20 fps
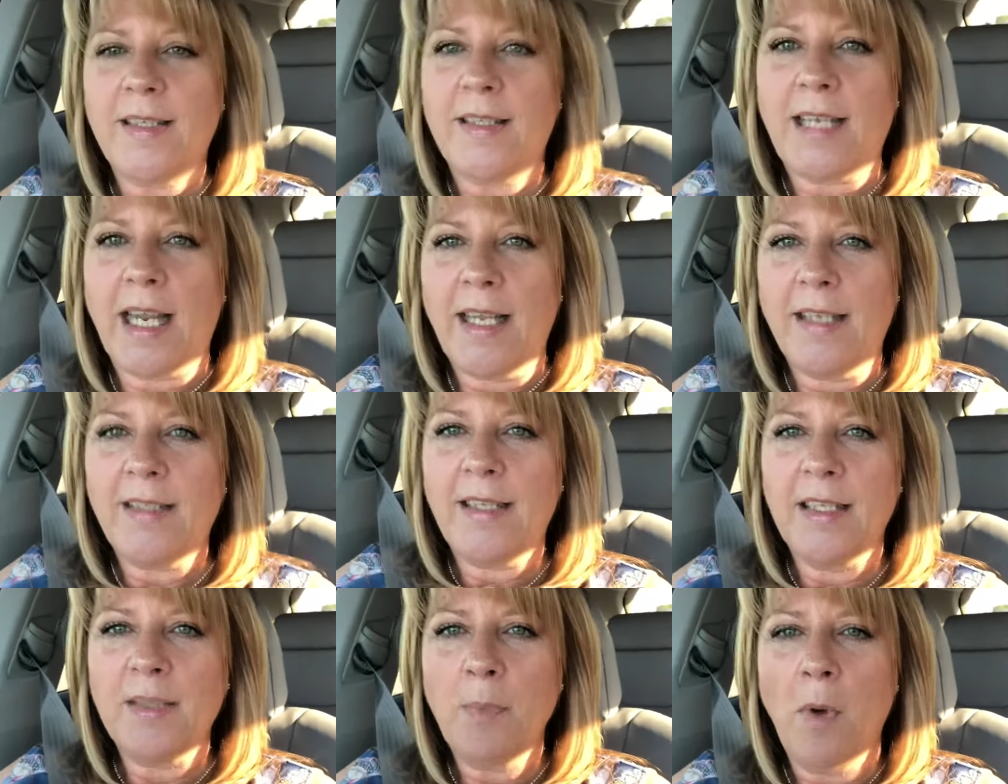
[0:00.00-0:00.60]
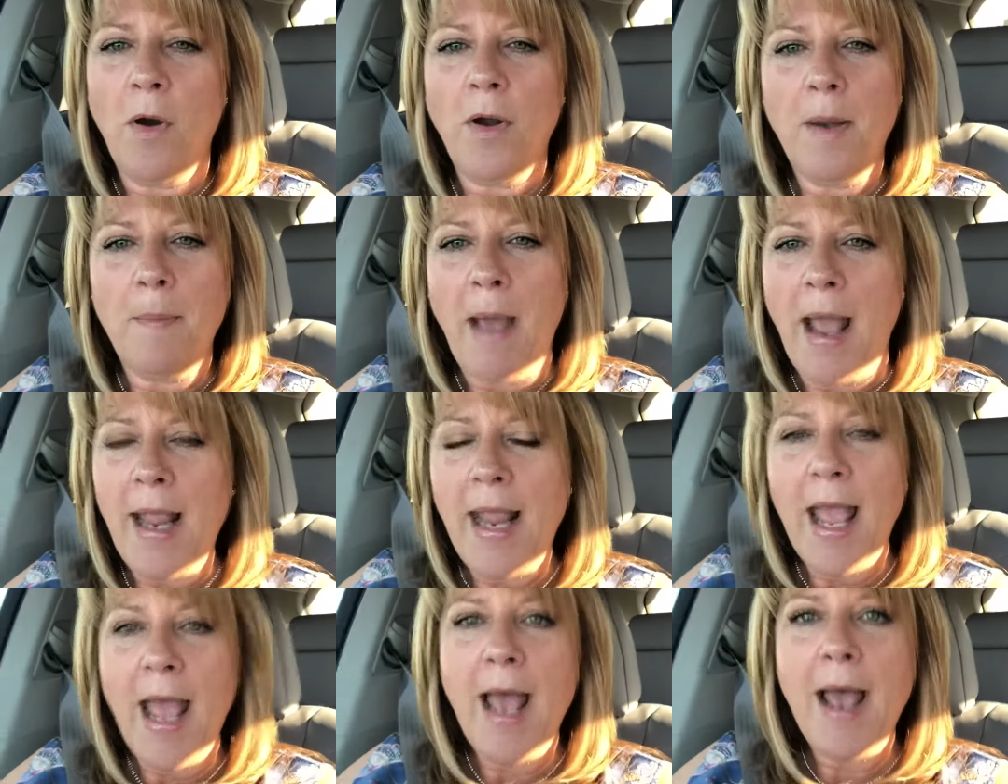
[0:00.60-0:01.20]
Stacy's Morning
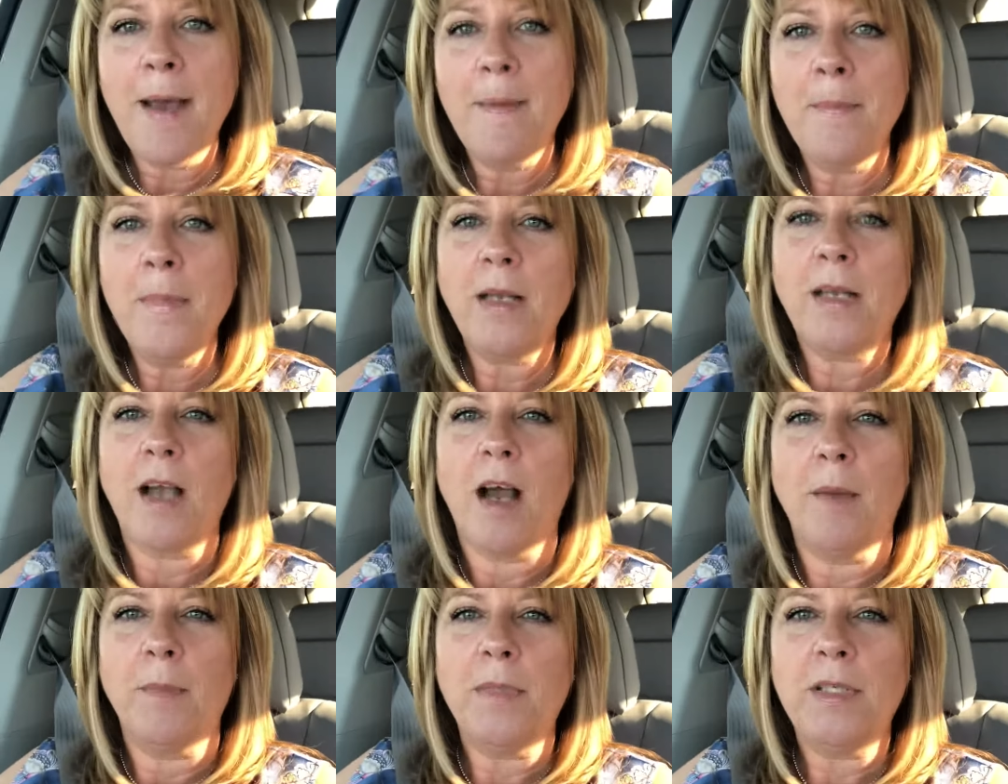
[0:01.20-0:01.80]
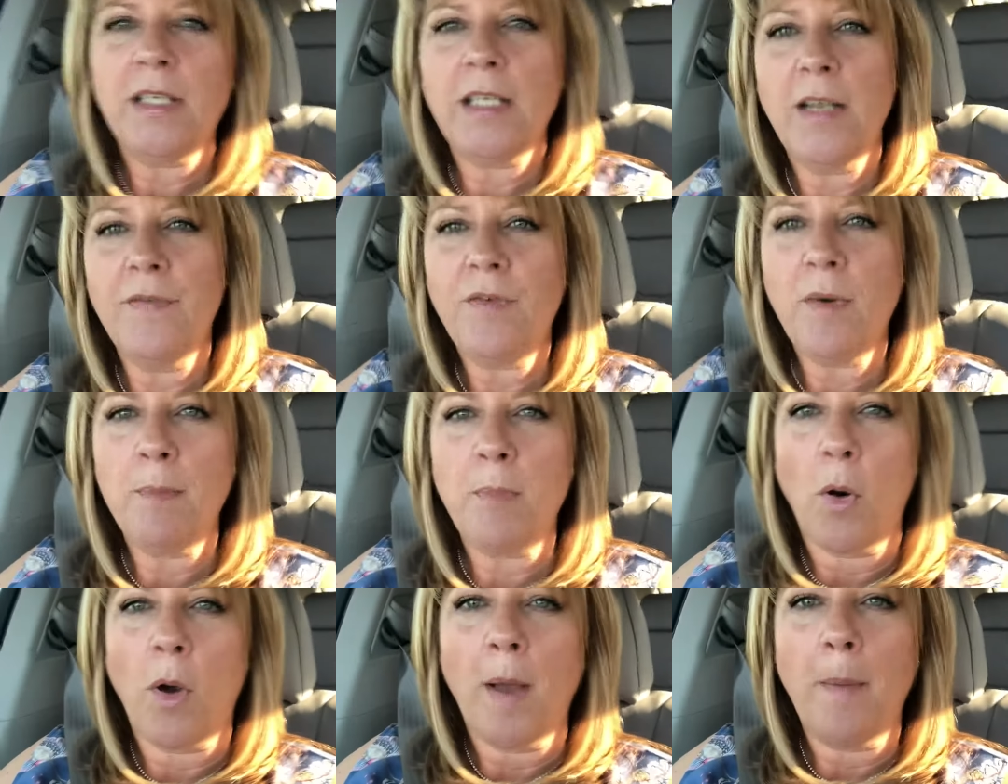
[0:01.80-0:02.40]
Mayhem, coming to you
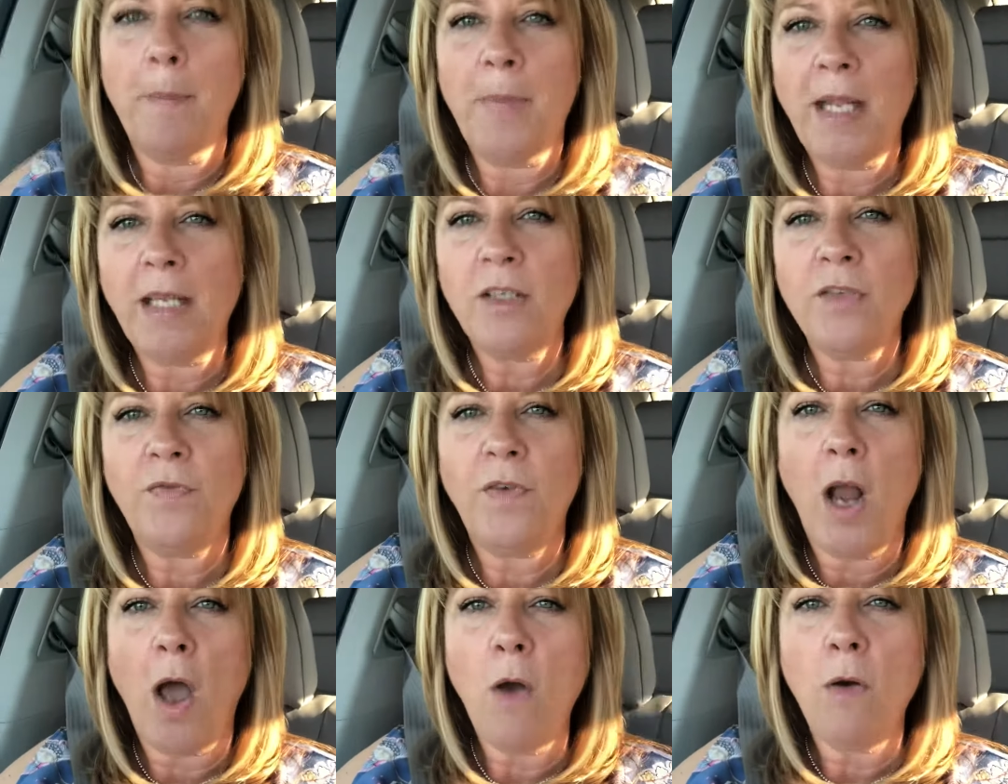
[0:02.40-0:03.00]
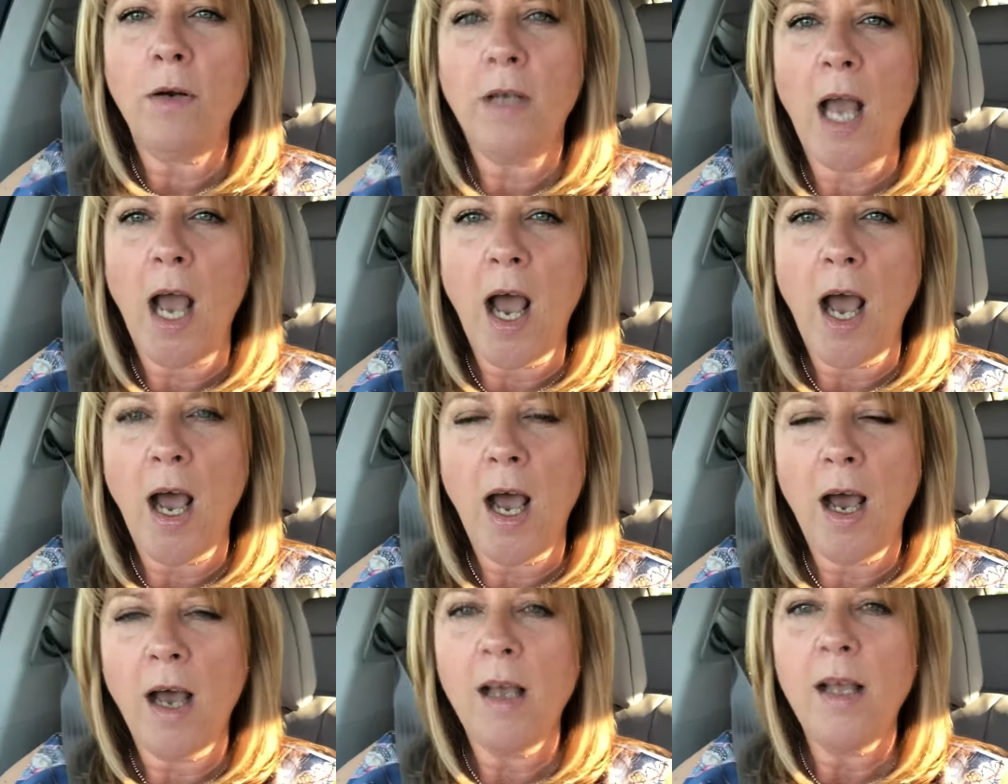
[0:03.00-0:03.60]
from Boynton Beach,
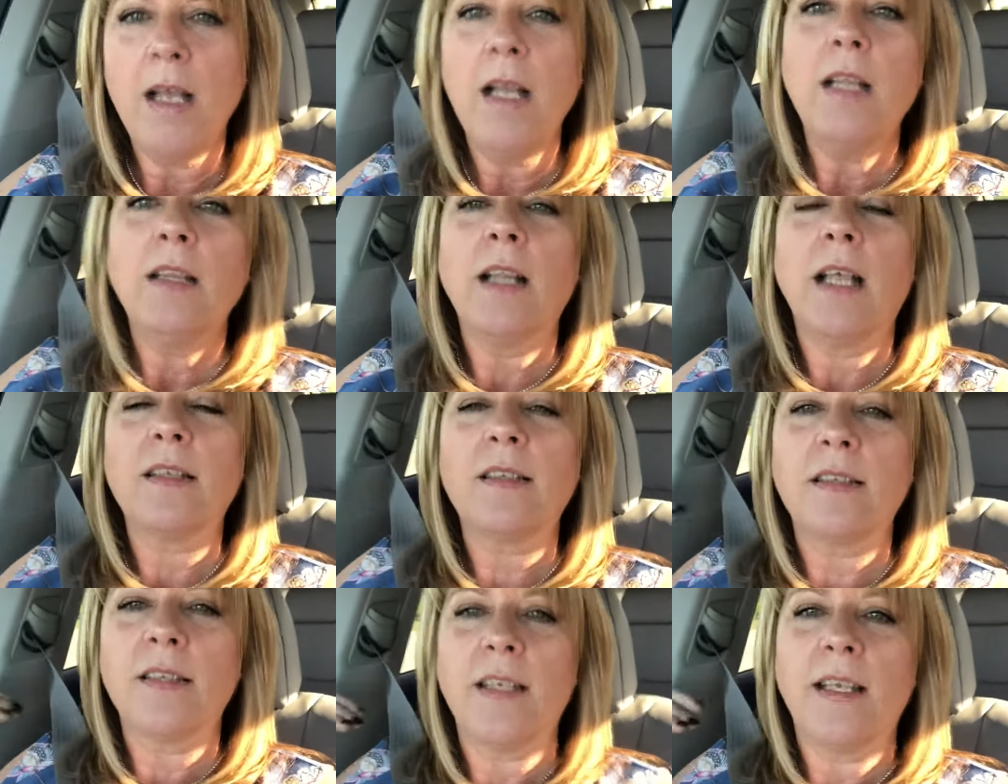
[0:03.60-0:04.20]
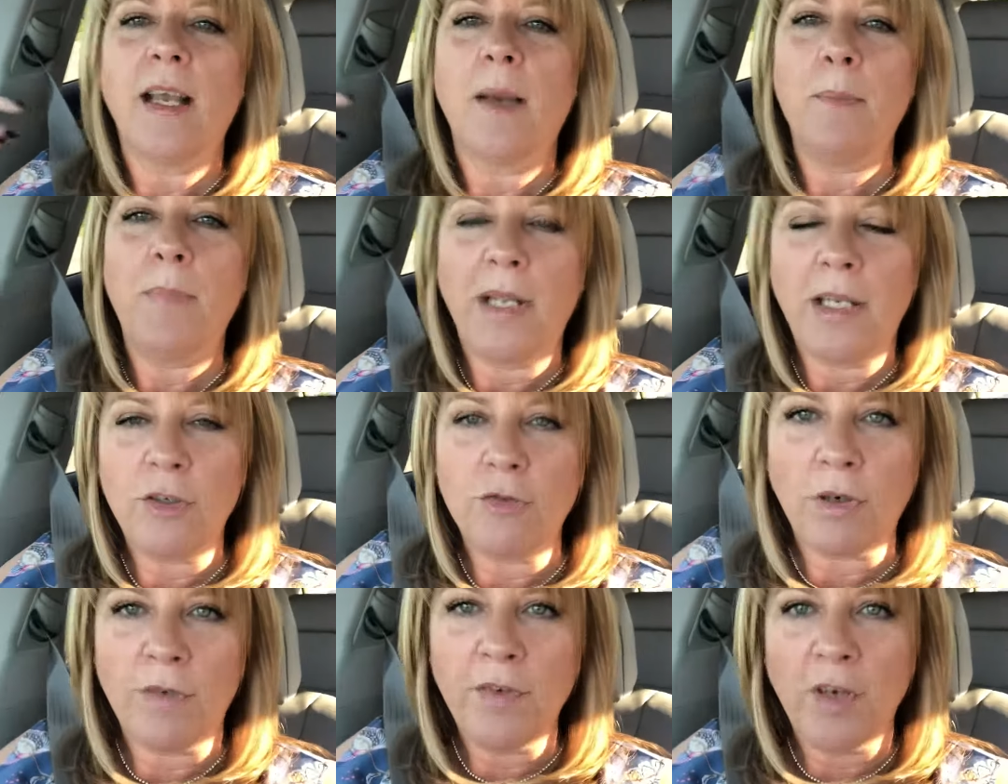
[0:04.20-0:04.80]
Florida. Leslie, I'm
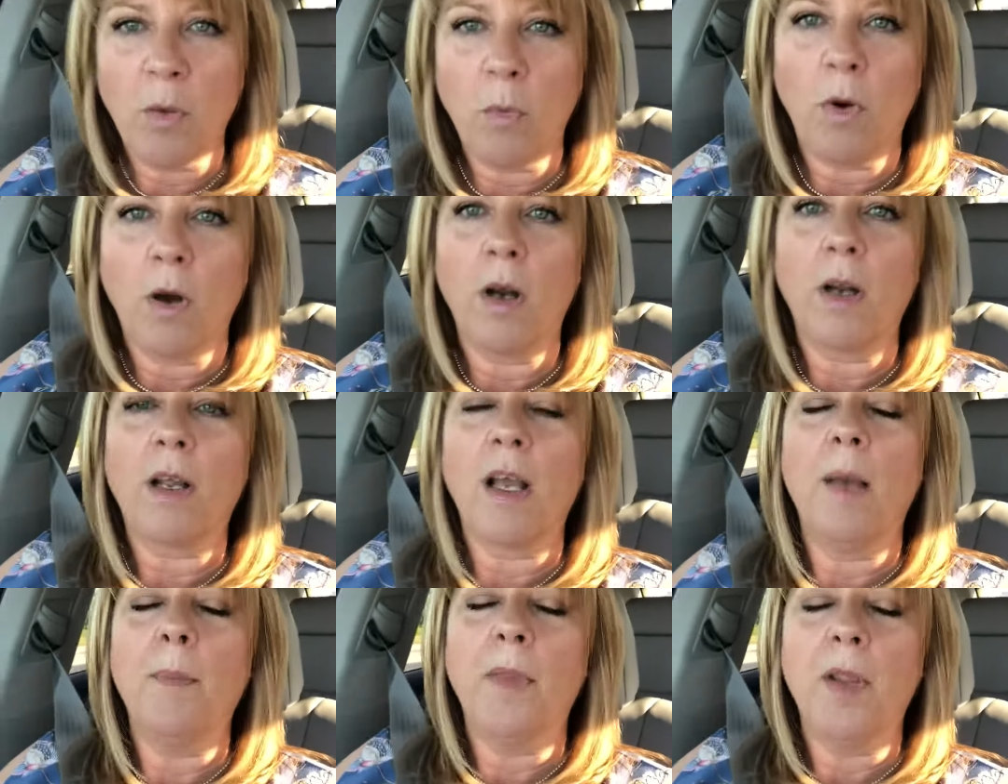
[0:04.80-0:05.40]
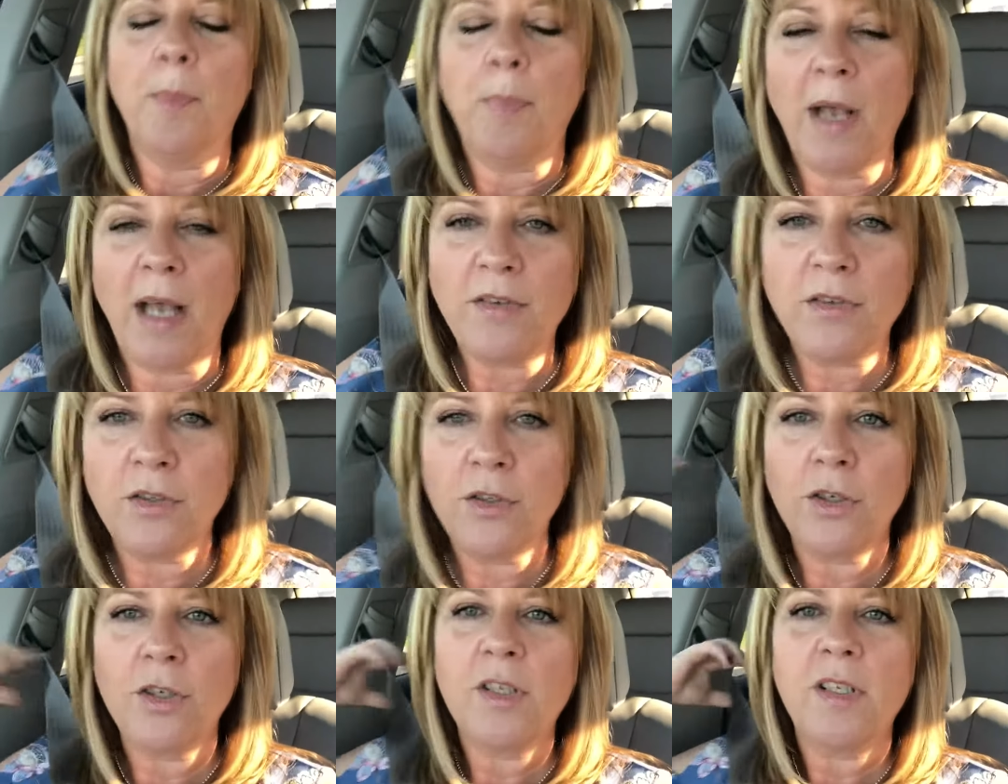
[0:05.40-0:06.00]
being driven to work. I'm in the
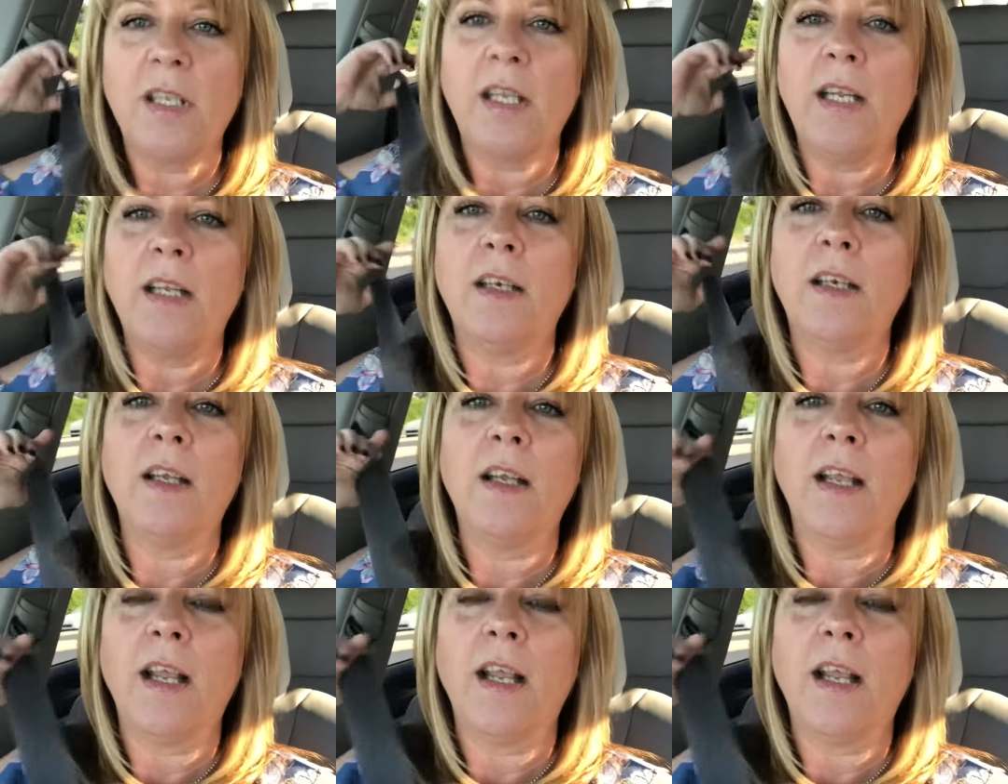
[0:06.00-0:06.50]
passenger seat.